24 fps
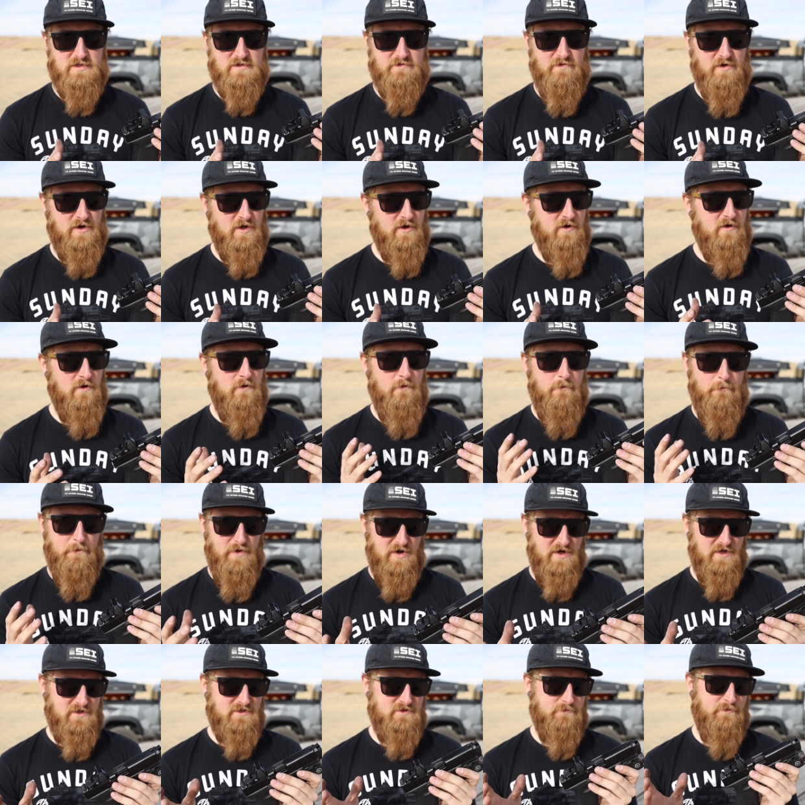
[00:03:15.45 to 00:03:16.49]
this video,
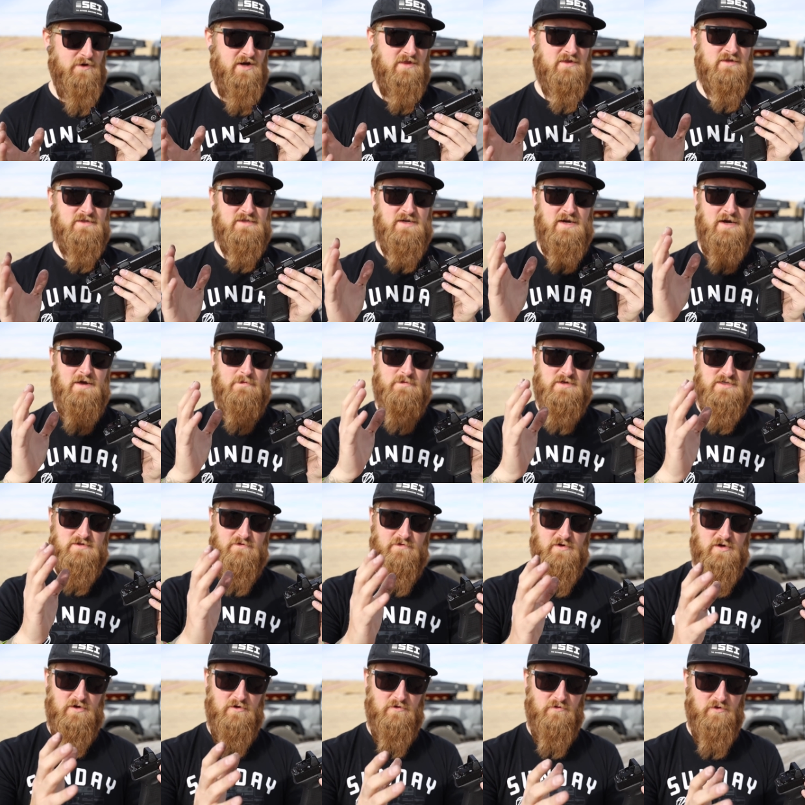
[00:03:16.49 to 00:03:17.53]
but by the time this
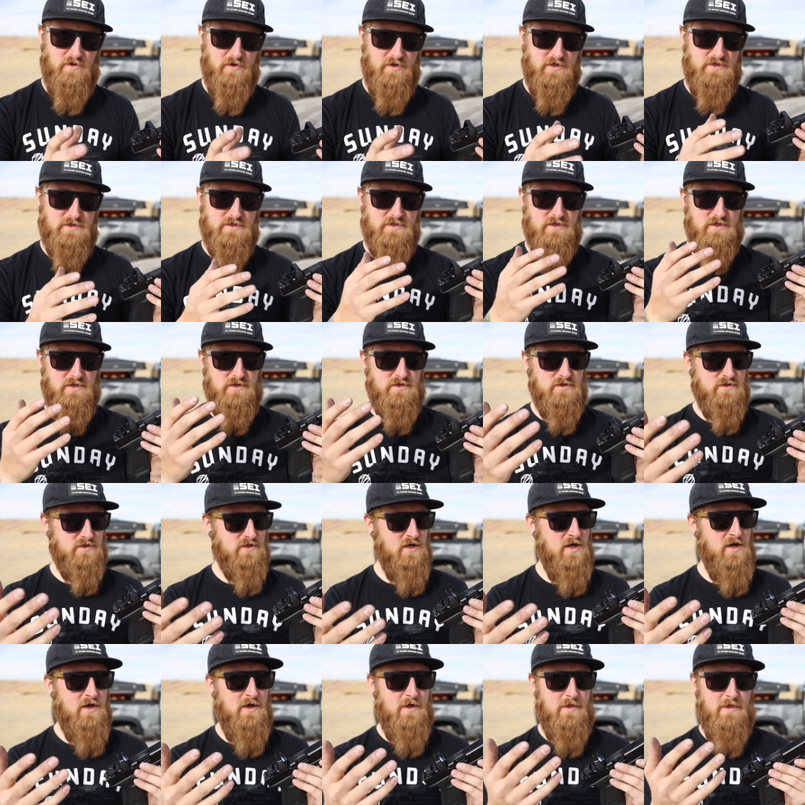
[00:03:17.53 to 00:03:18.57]
video releases,
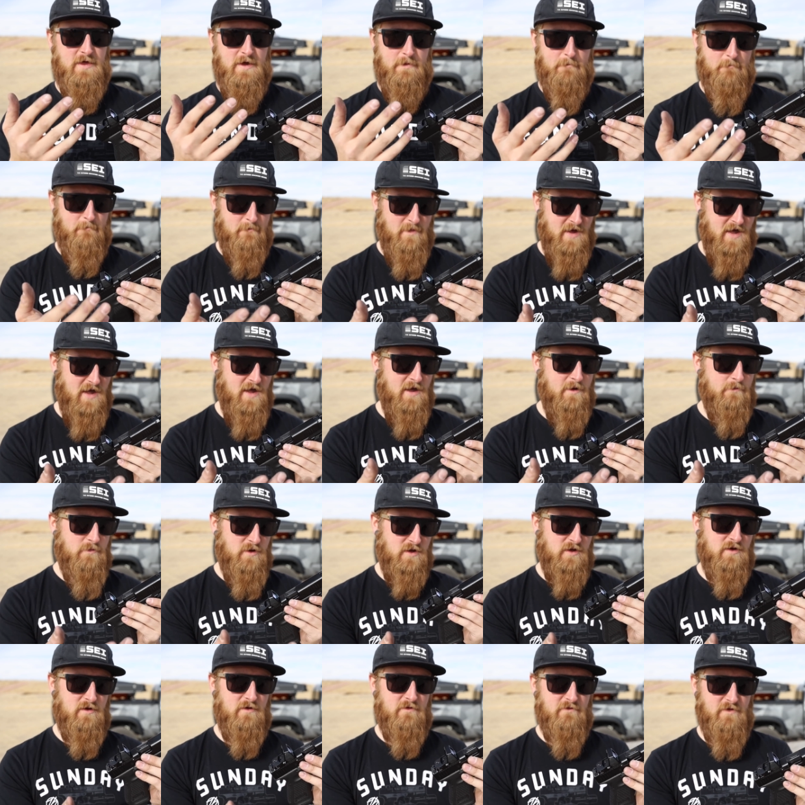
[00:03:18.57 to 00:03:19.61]
they may
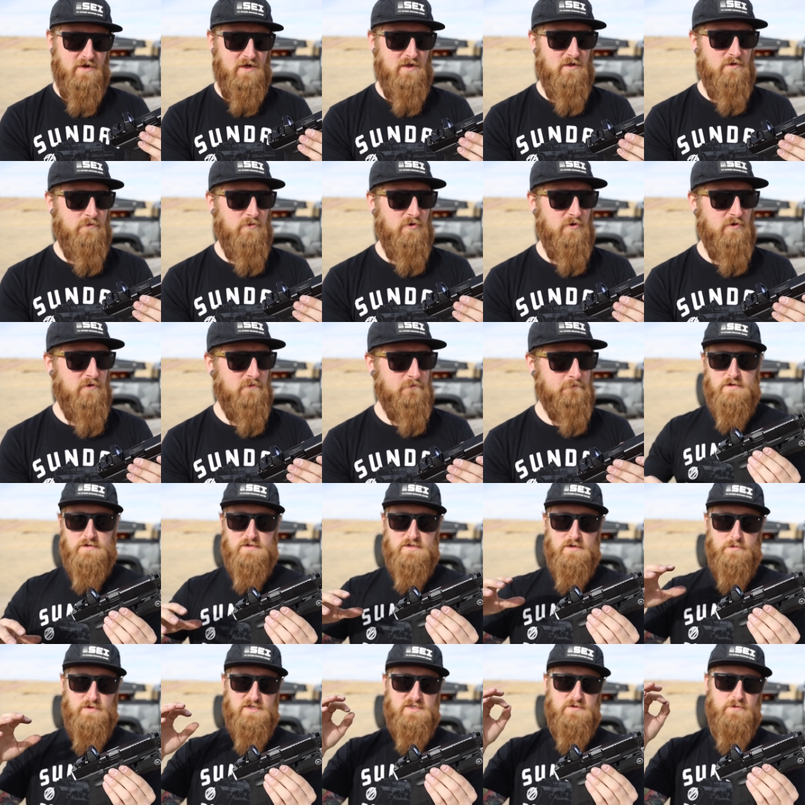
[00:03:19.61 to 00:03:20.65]
be available.
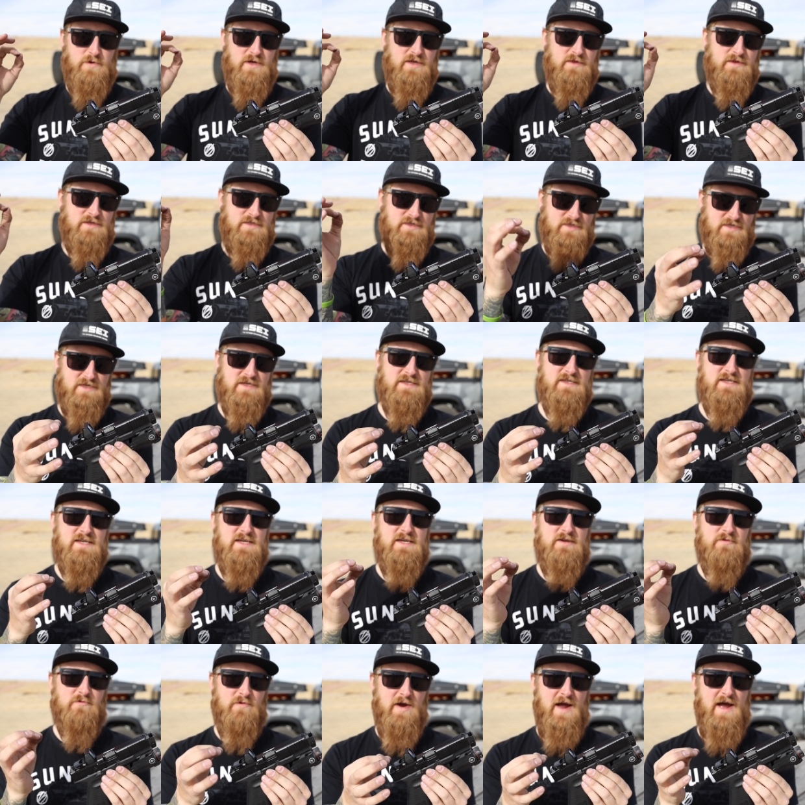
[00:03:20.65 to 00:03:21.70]
So between the
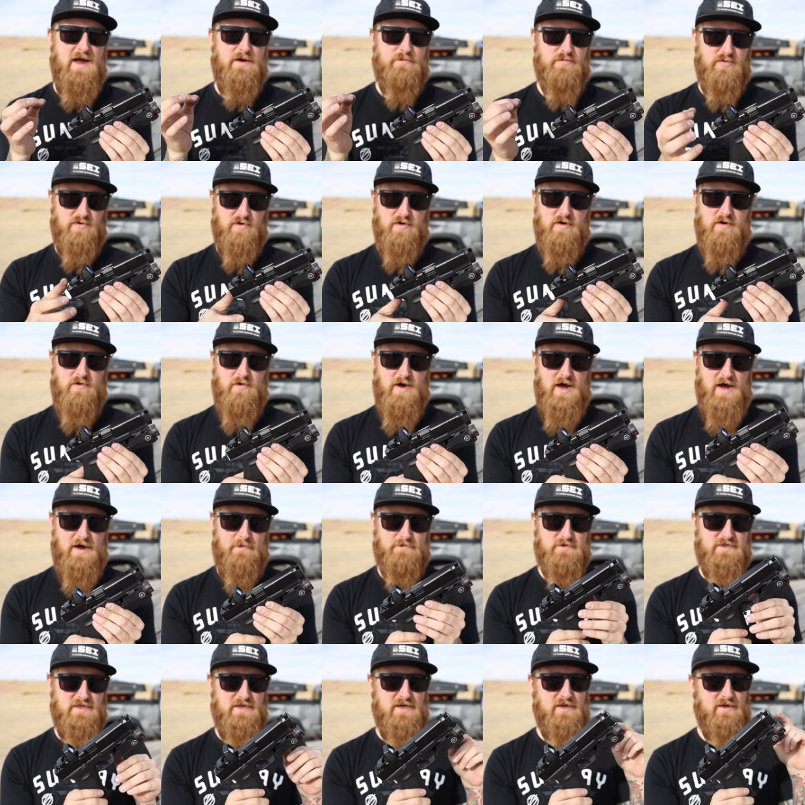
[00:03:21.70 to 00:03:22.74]
CT Rad Pro
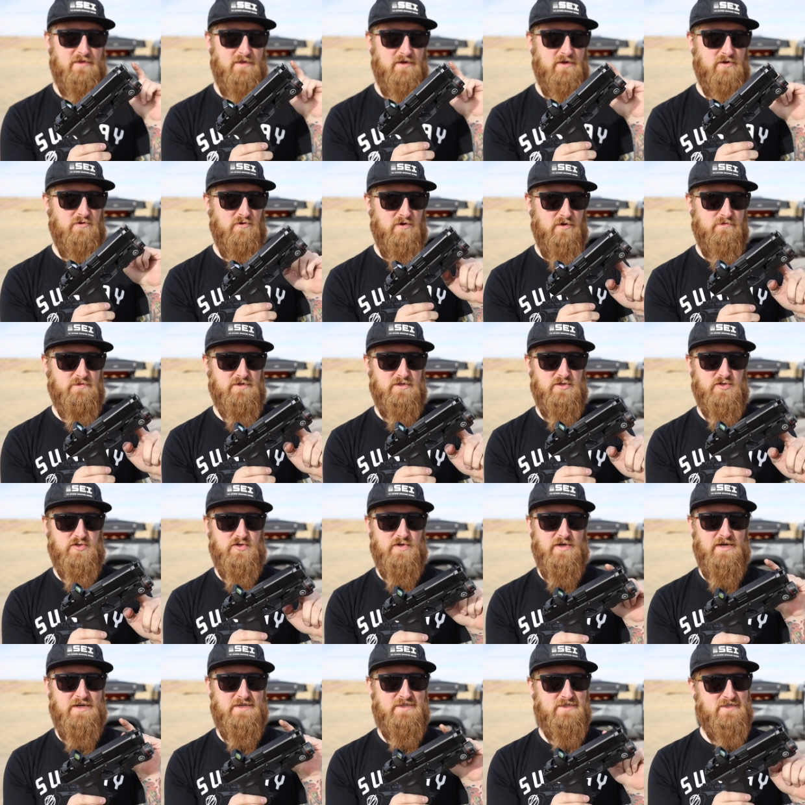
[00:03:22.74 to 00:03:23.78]
Optic, the Crimson
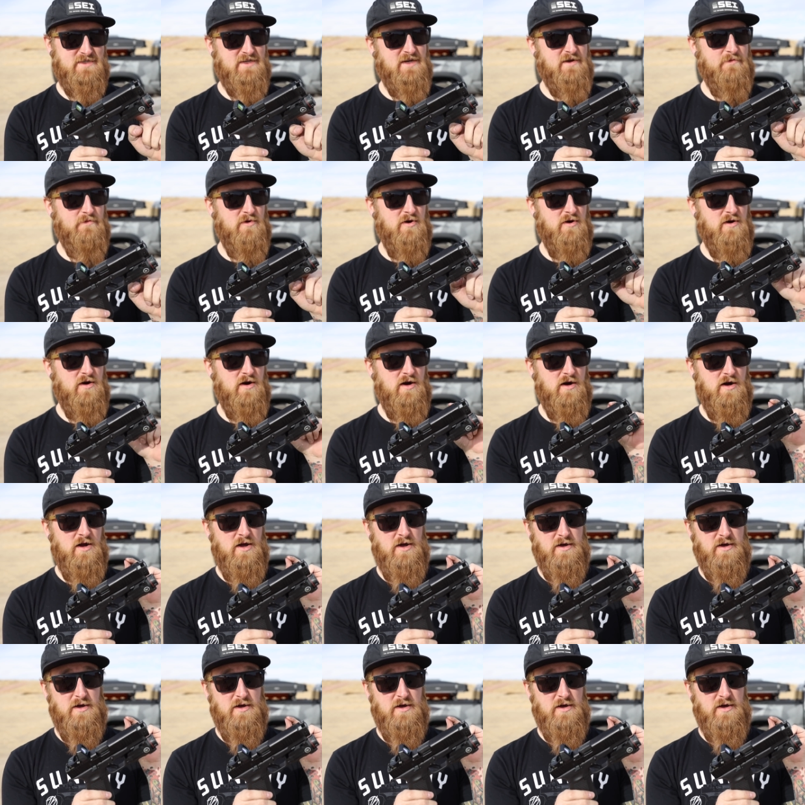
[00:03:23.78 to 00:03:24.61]
Trace CMR